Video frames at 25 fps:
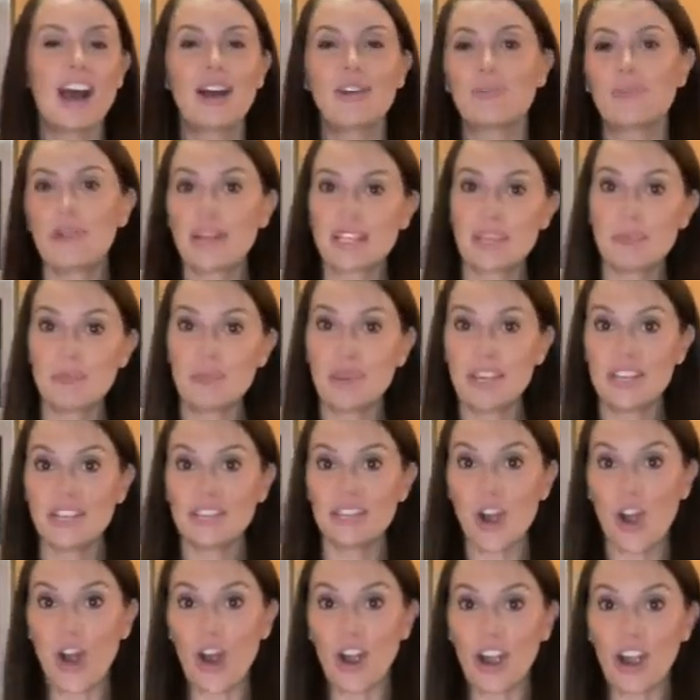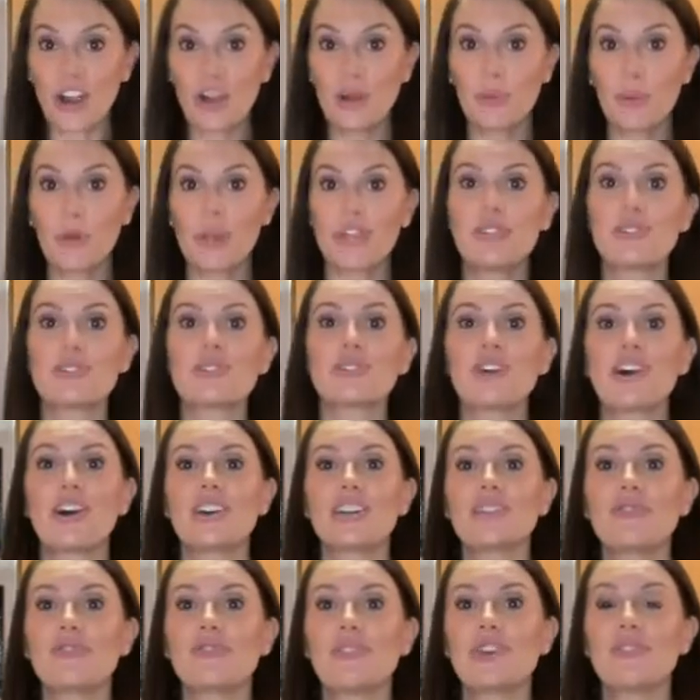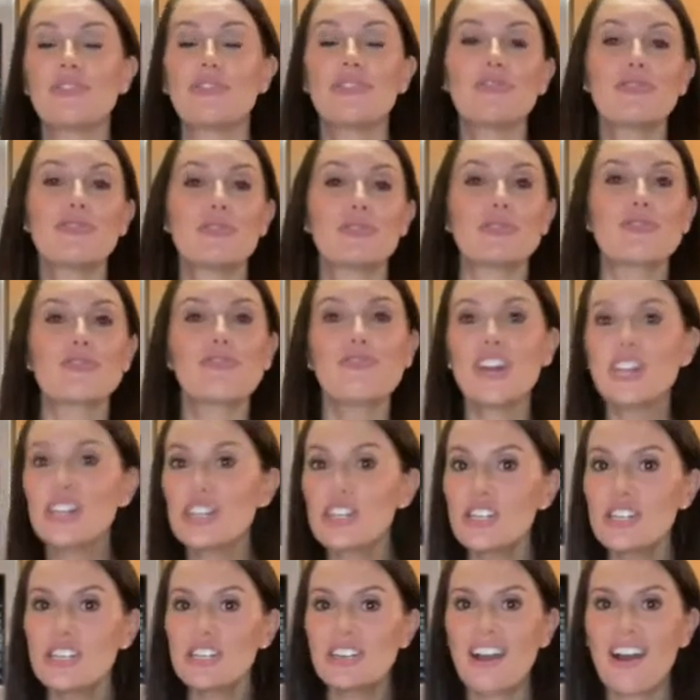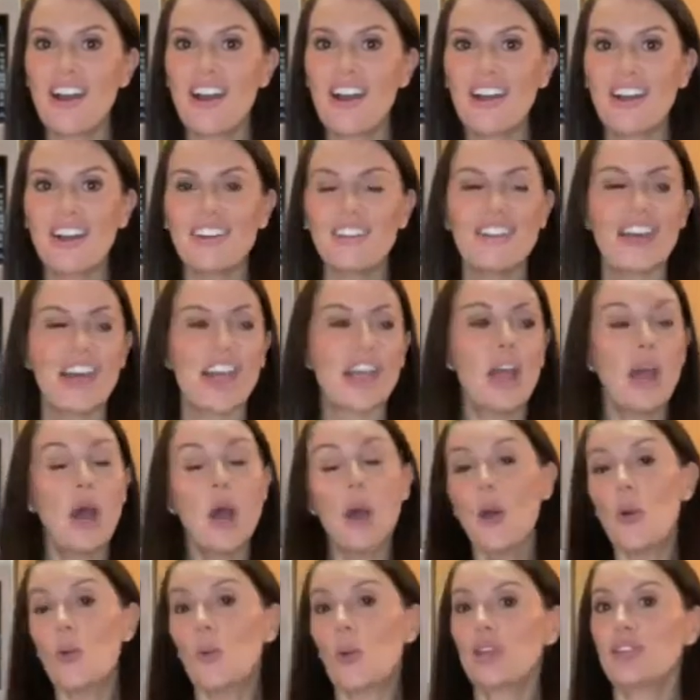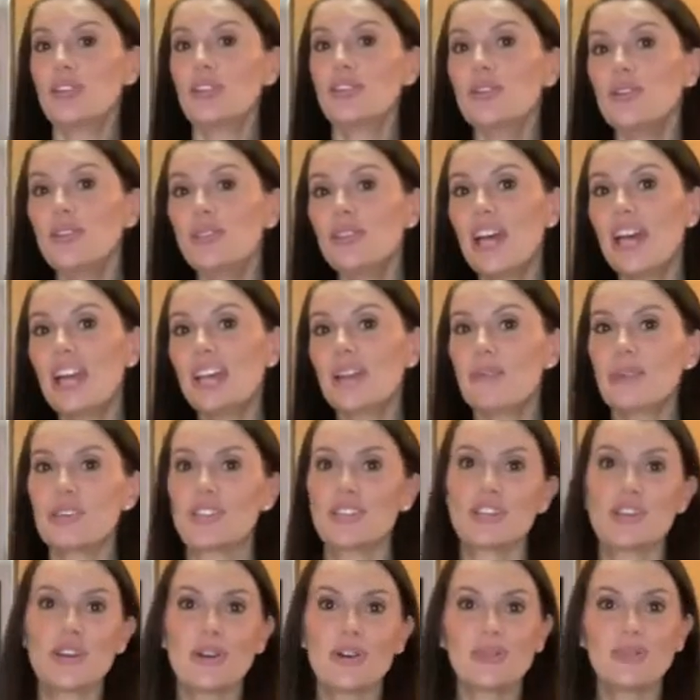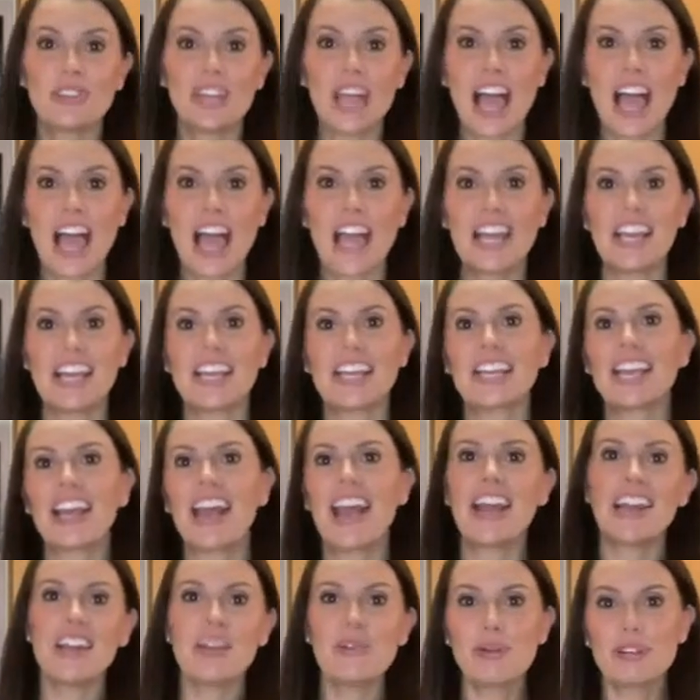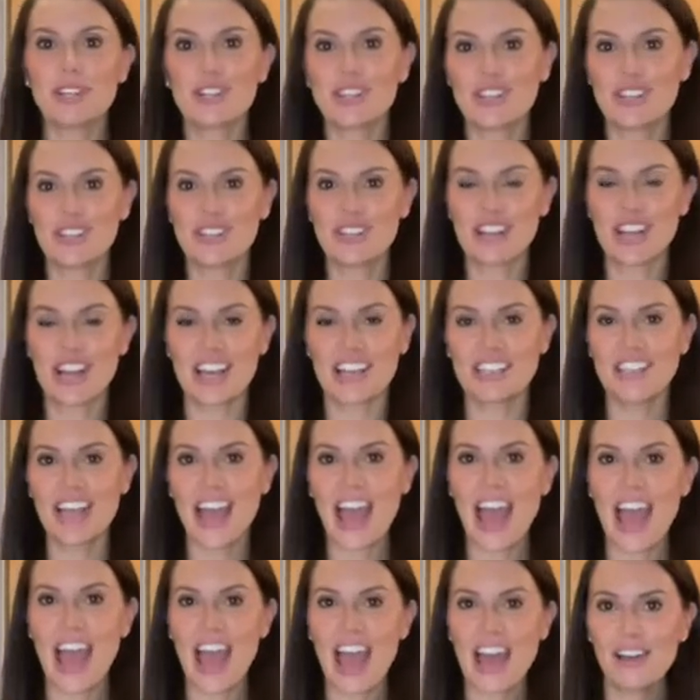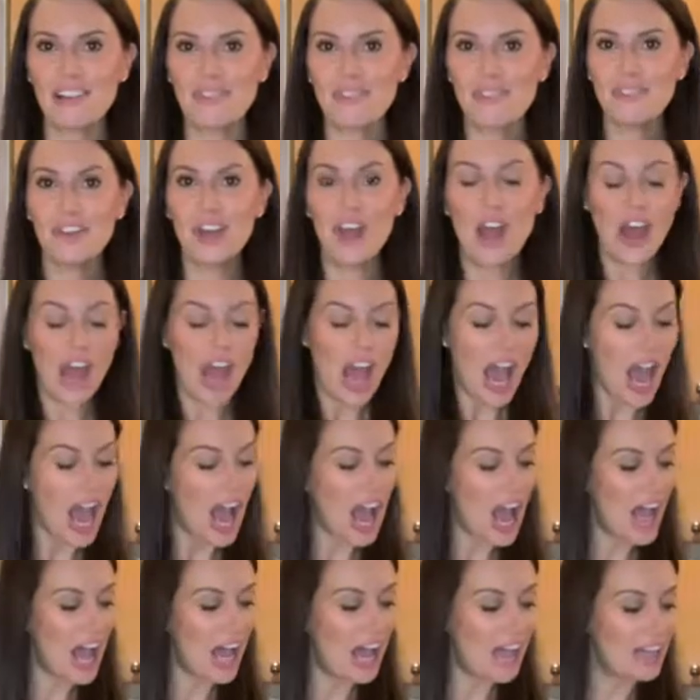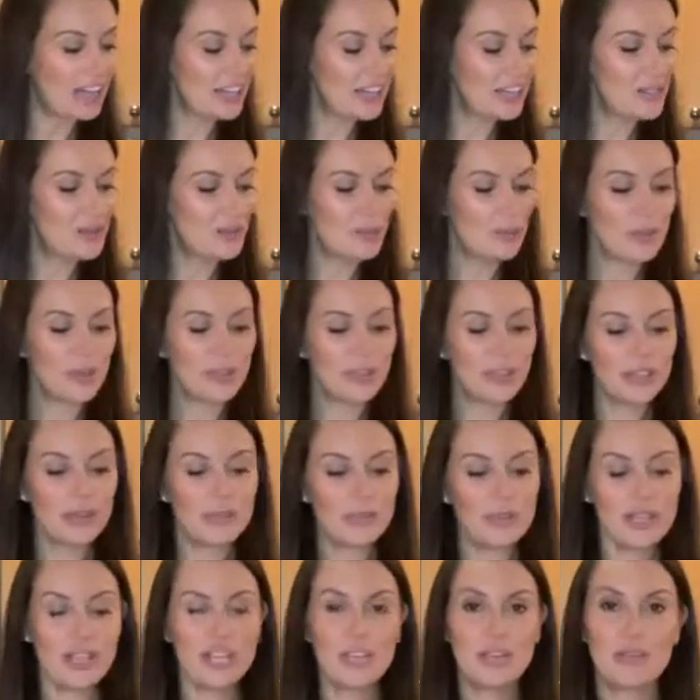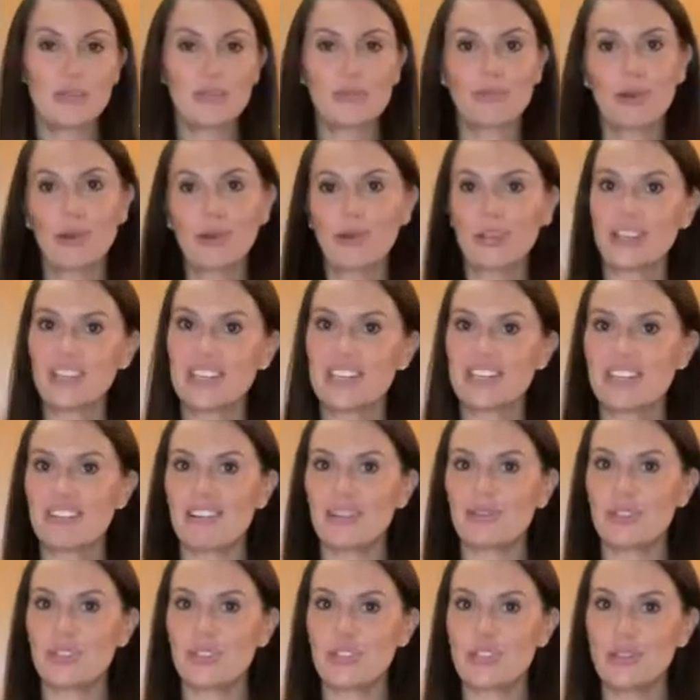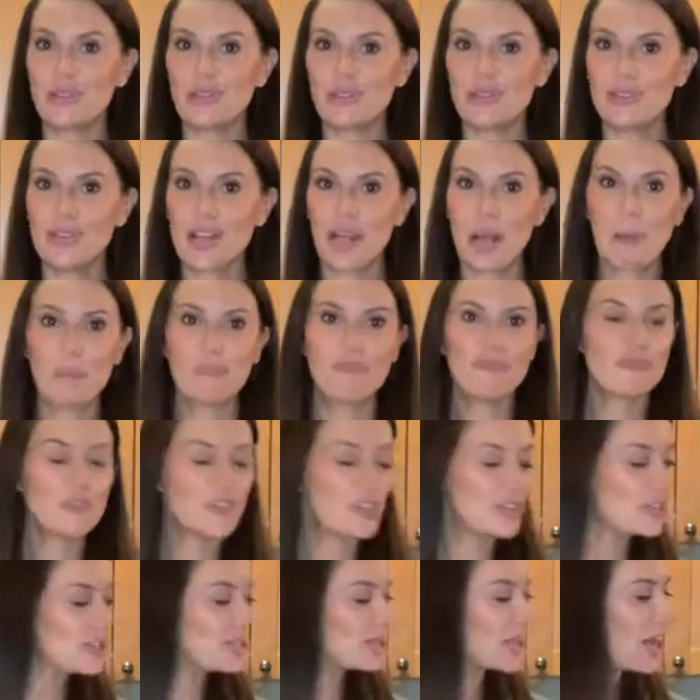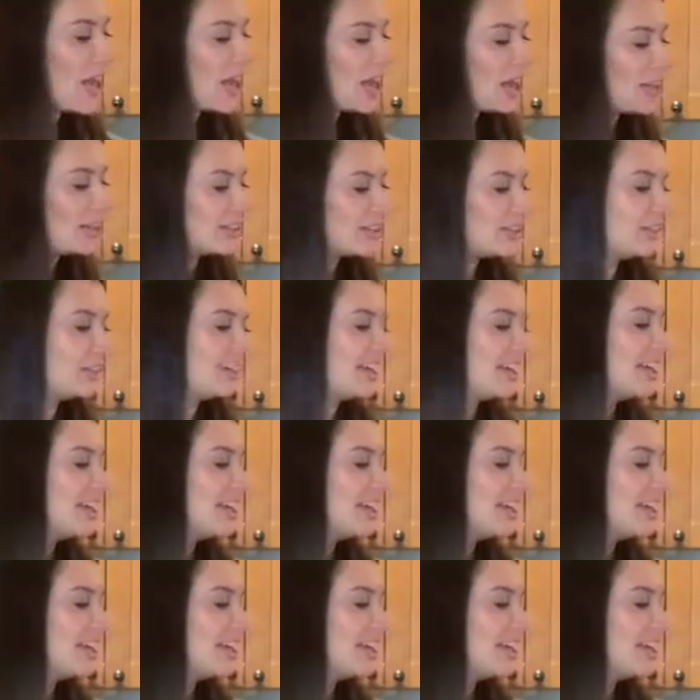recipes are, what your dog's favorite fruits and veggies are, like what you do like, what you don't like, any questions you guys have, because we're gonna be rolling this out soon. So